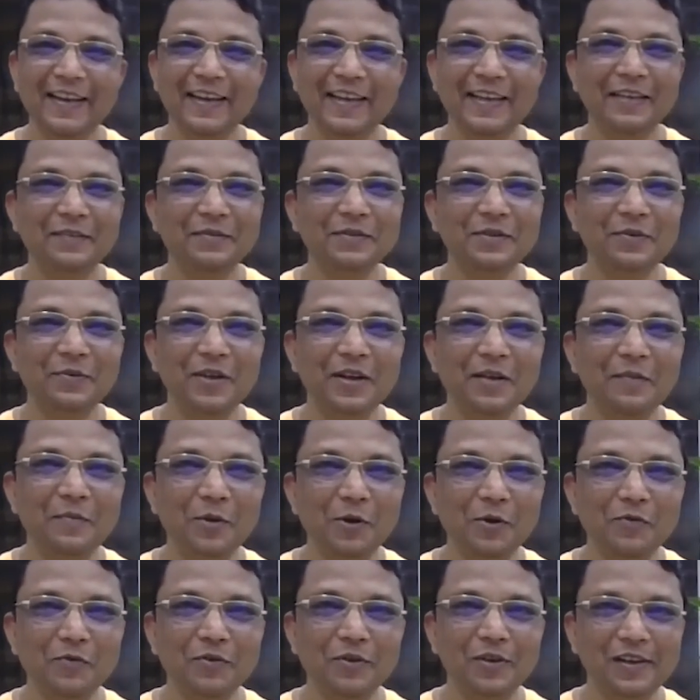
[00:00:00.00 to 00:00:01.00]
Gives a very
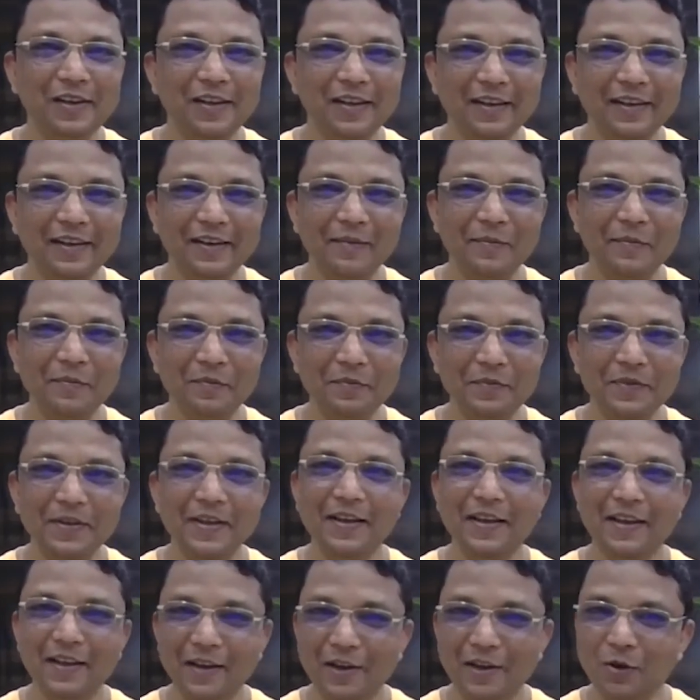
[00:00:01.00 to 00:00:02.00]
beautiful
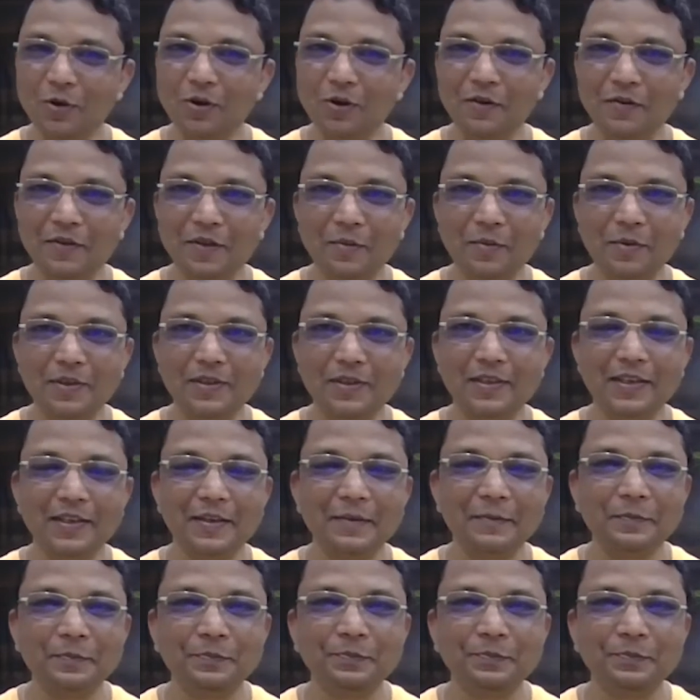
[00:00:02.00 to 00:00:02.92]
look of the person.